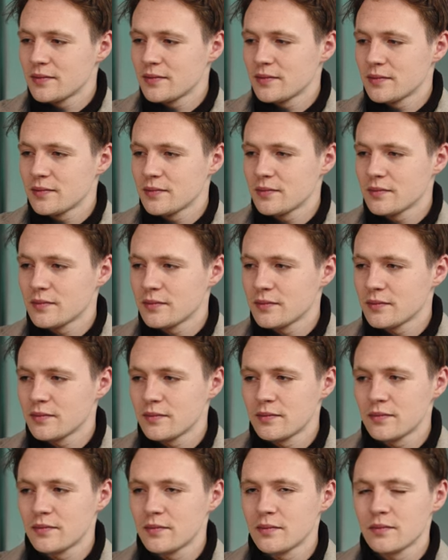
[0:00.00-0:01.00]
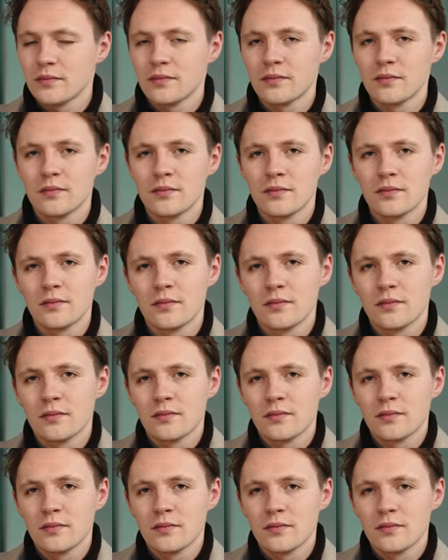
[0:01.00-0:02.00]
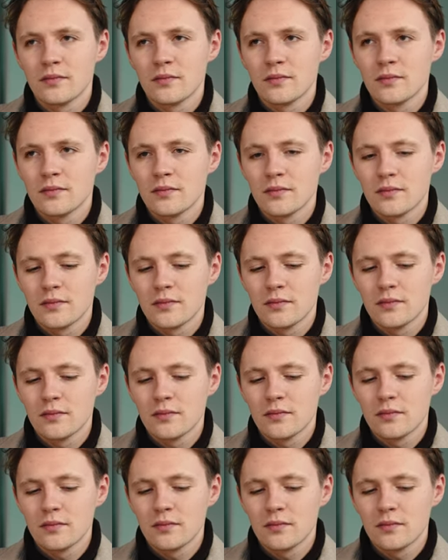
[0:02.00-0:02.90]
No words are spoken by the person on screen.